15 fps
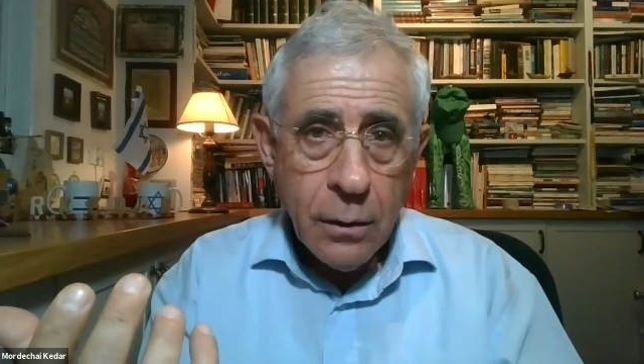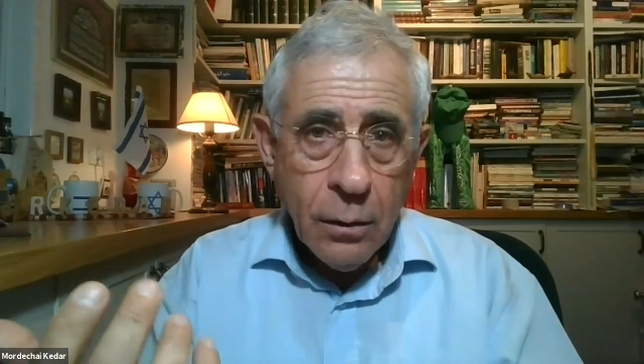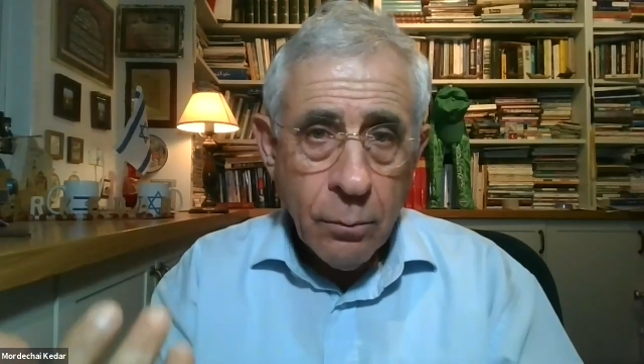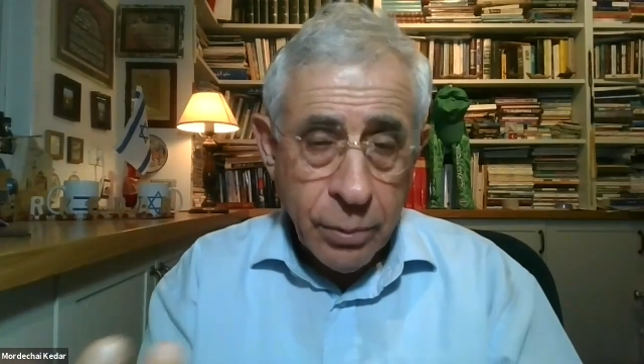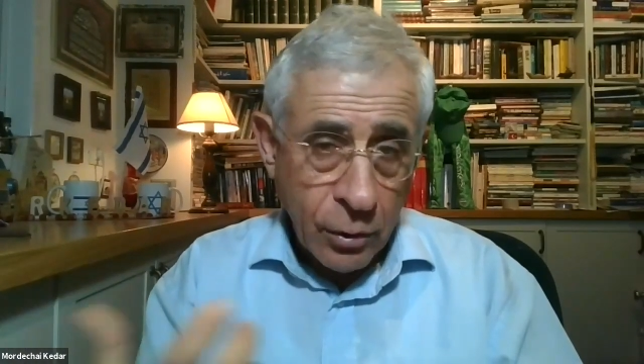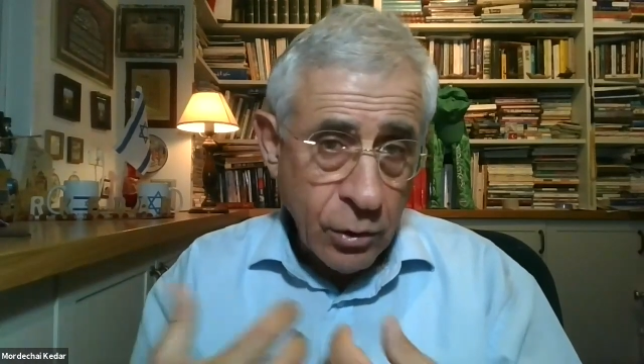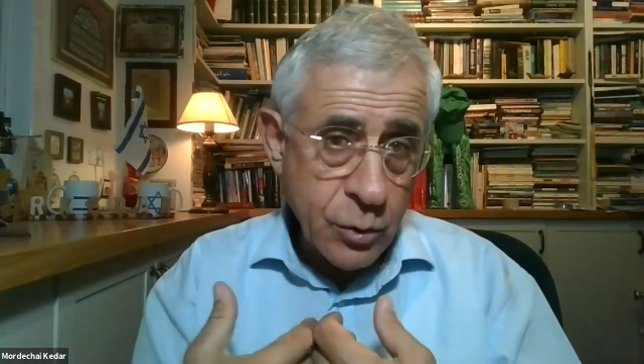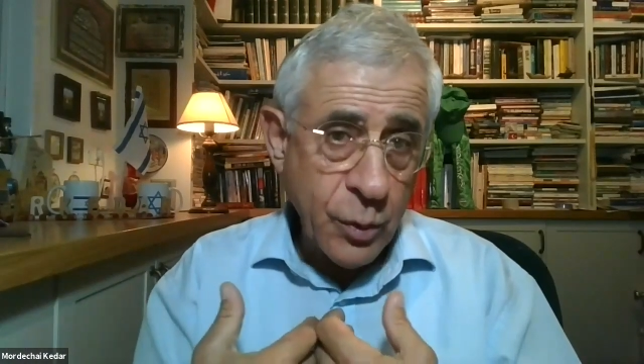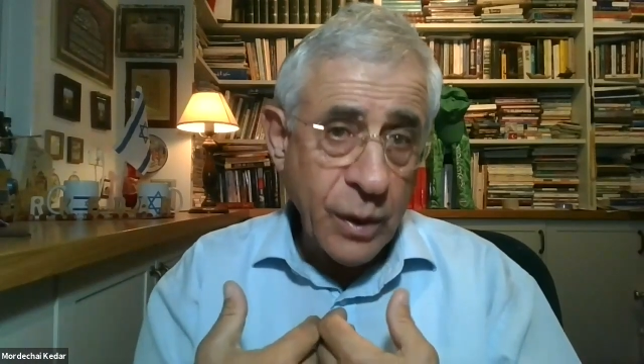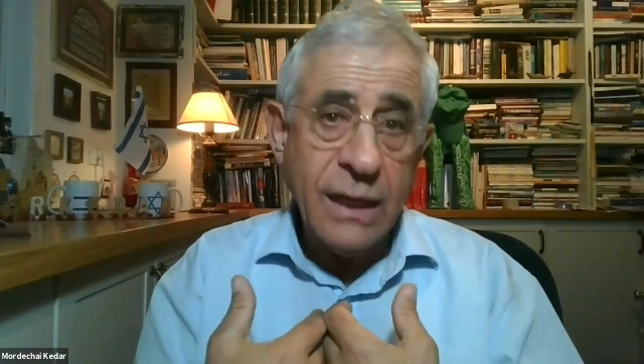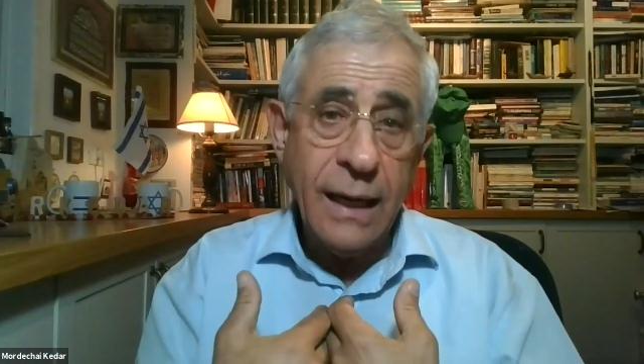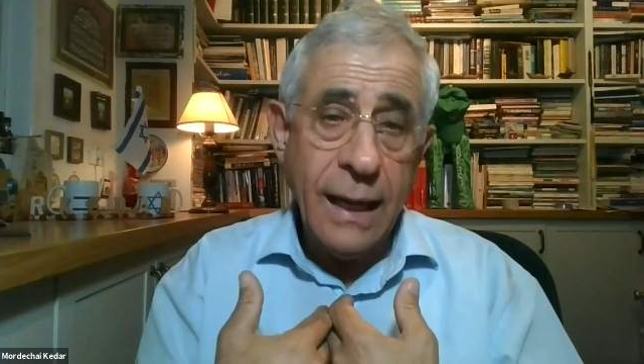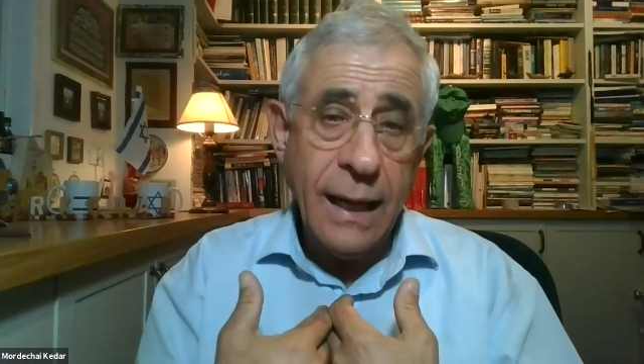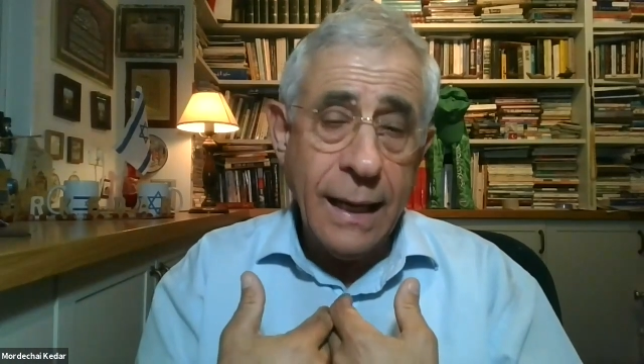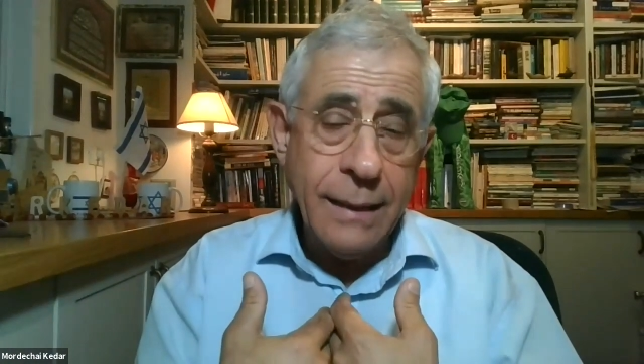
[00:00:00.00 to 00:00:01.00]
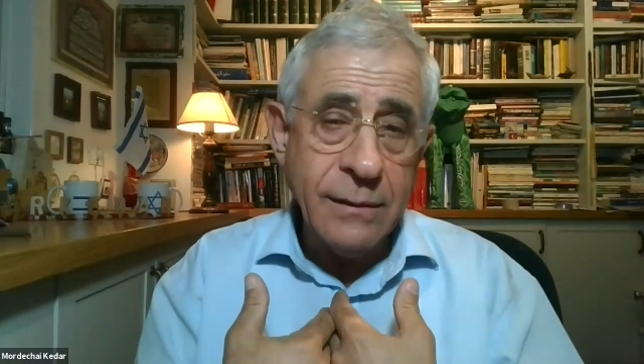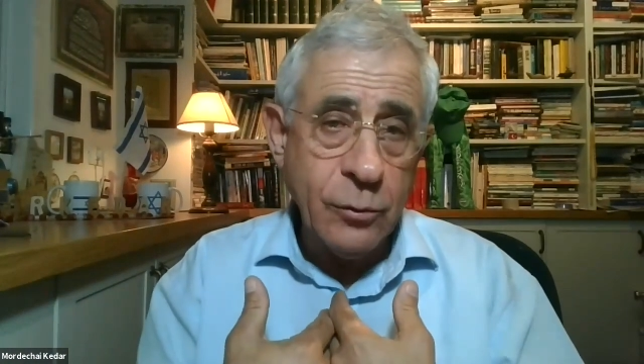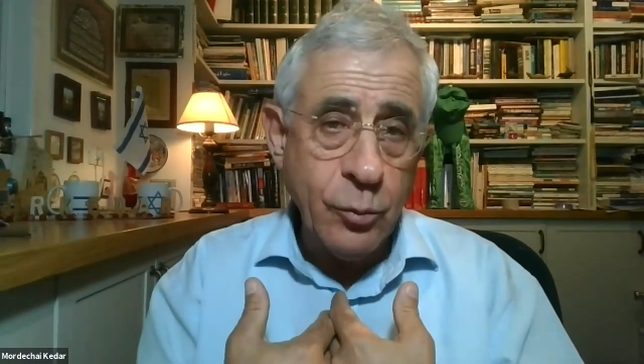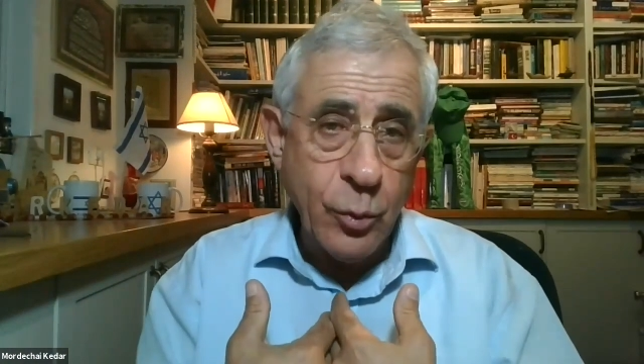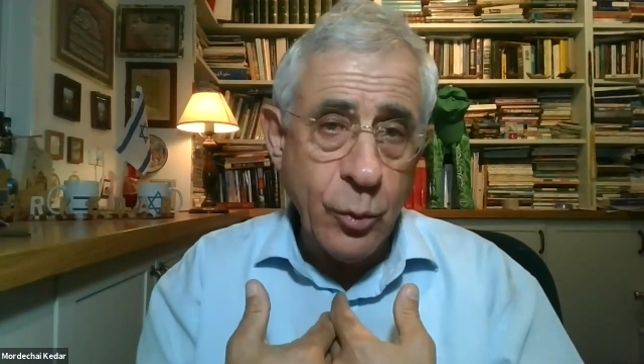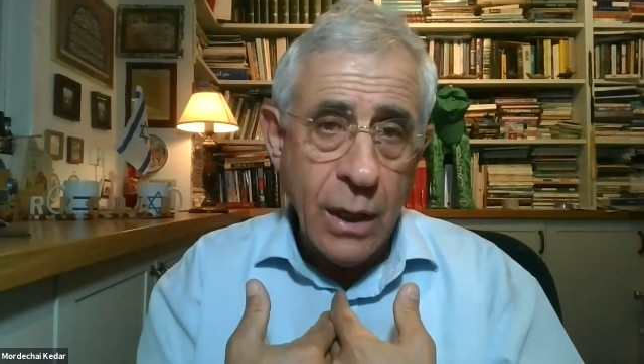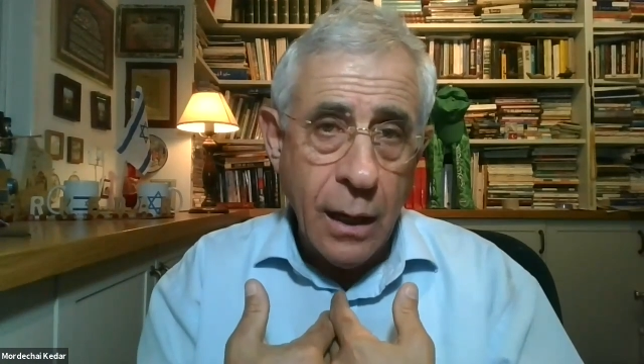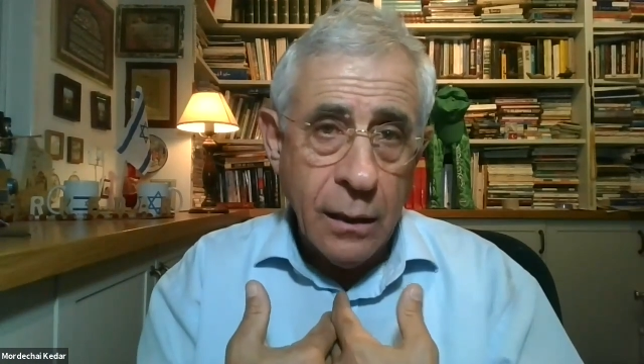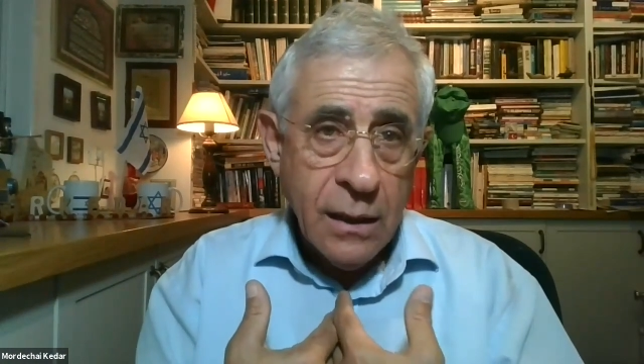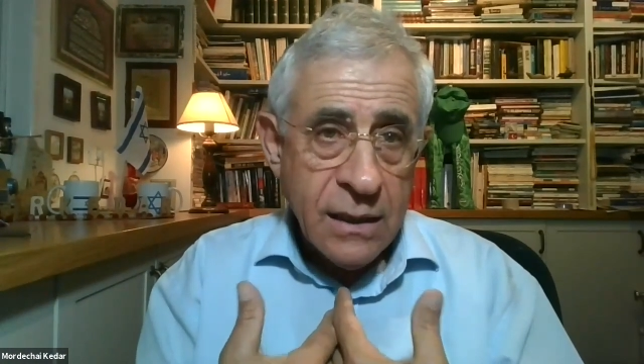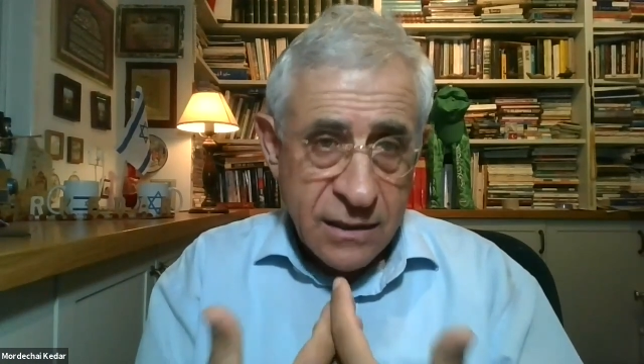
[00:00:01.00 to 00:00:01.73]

Because we claim that we are,